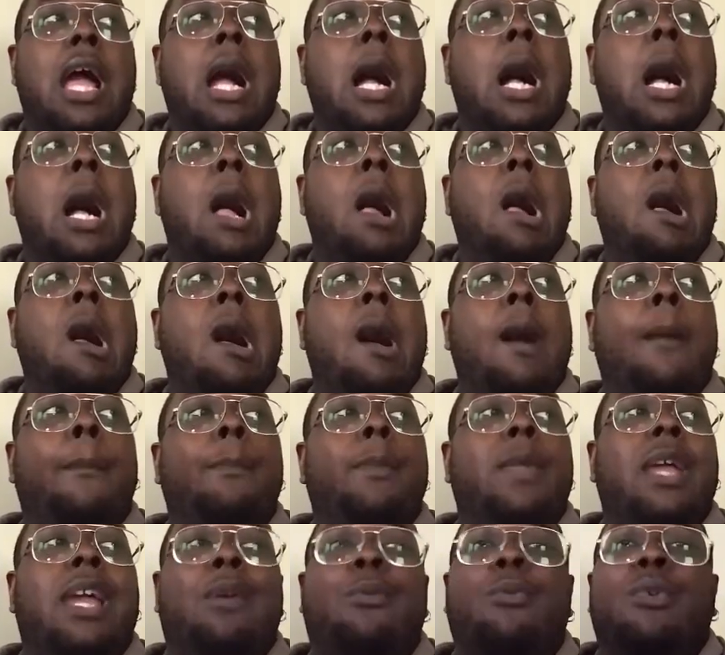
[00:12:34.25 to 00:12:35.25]

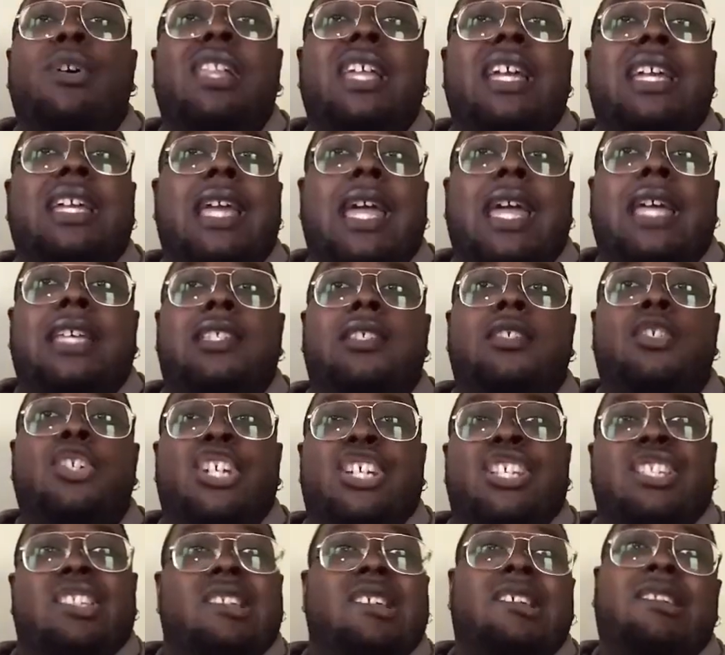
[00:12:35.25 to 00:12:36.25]
it really is
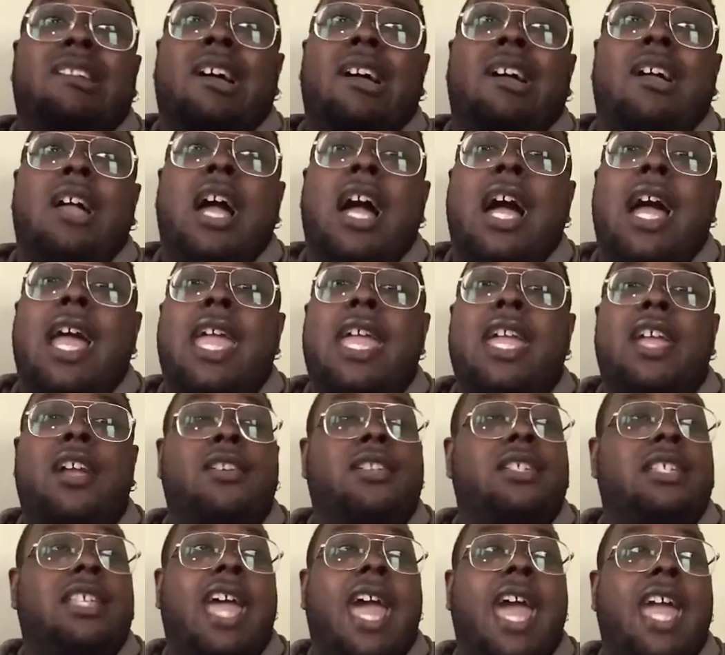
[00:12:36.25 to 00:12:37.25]
just a
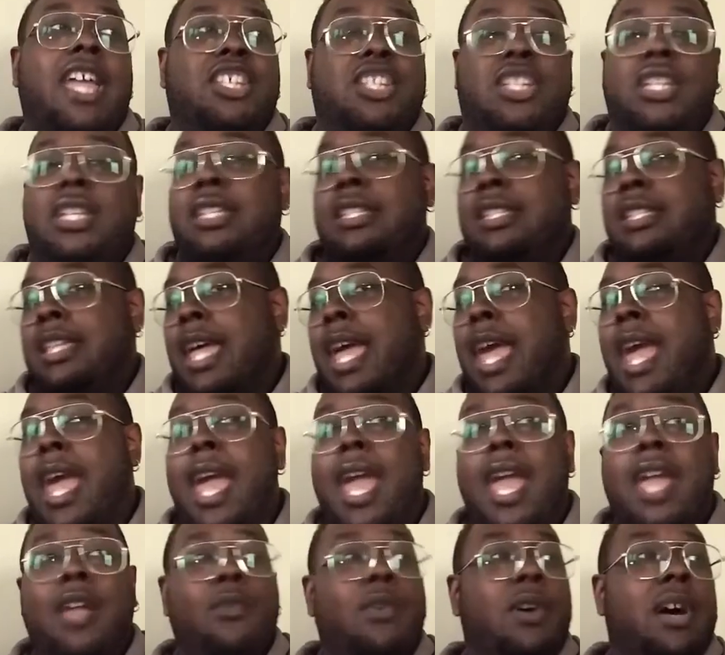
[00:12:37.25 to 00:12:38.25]
hearsay, she
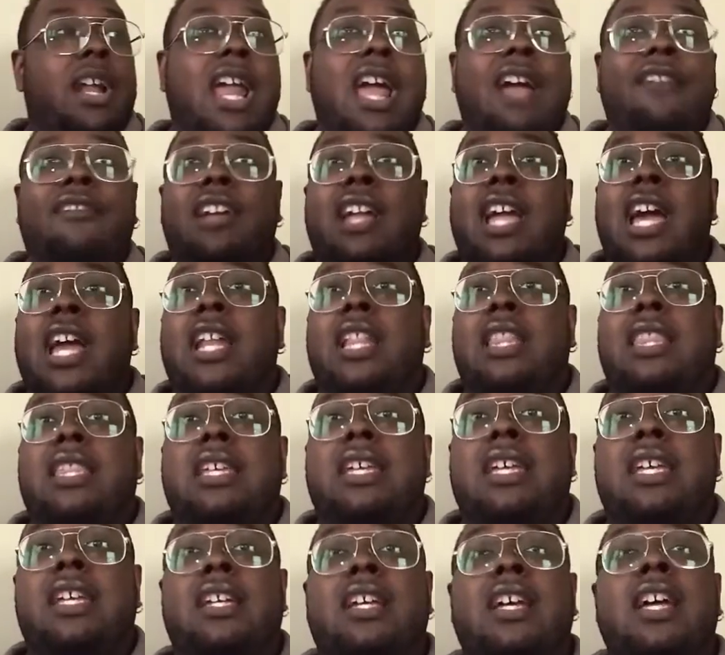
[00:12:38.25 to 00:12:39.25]
say, whatever kind of
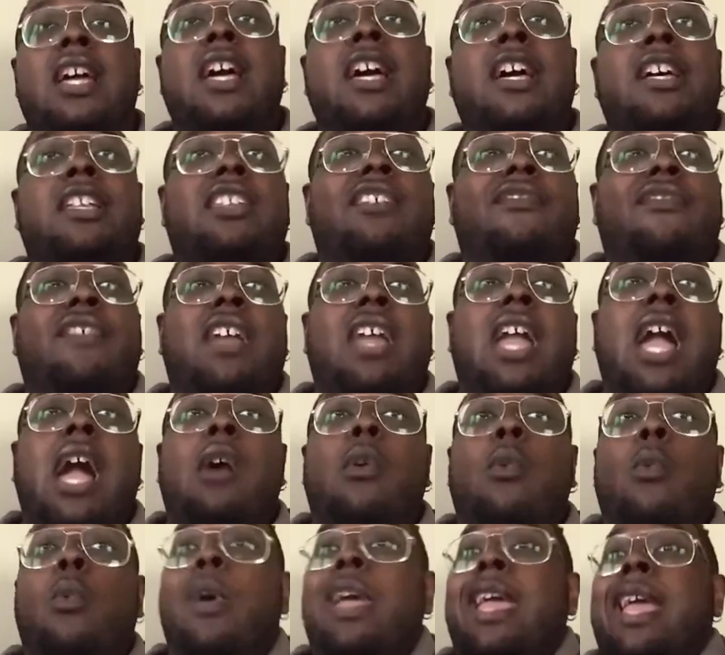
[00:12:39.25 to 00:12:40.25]
thing to figure
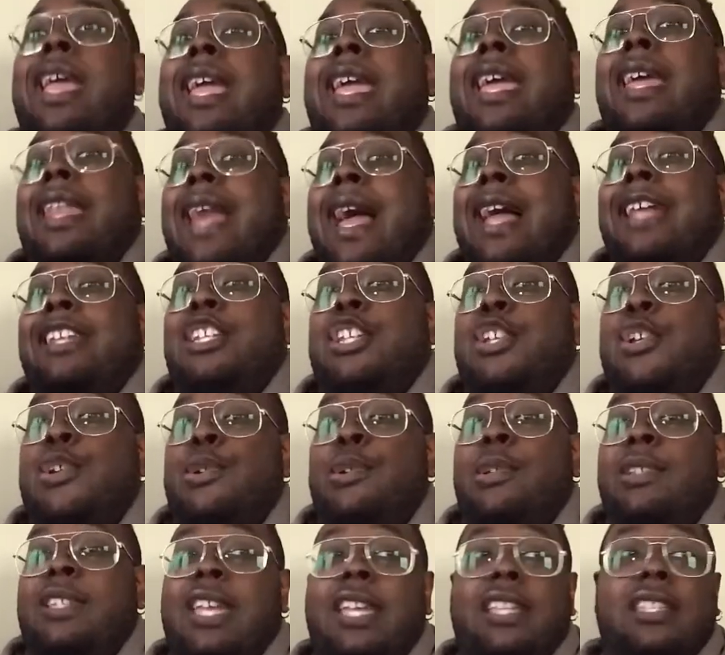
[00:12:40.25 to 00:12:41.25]
out when can I
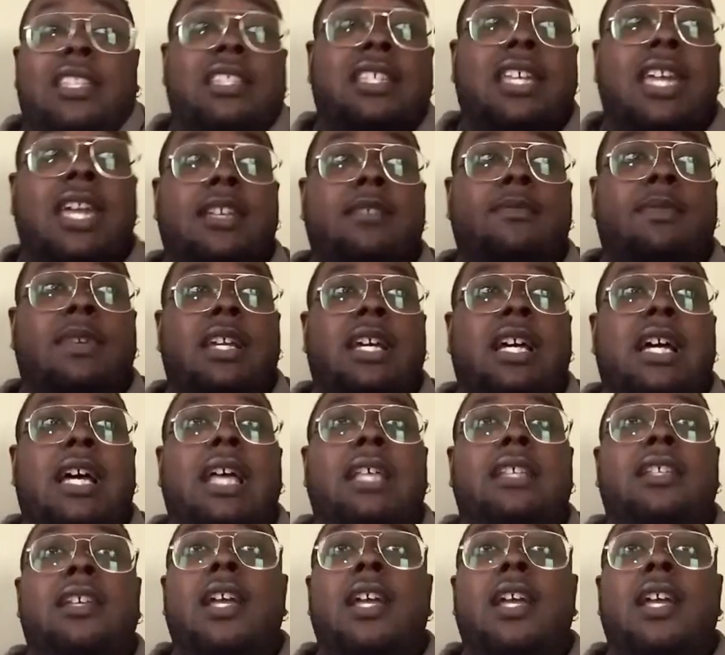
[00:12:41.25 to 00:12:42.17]
take the test, because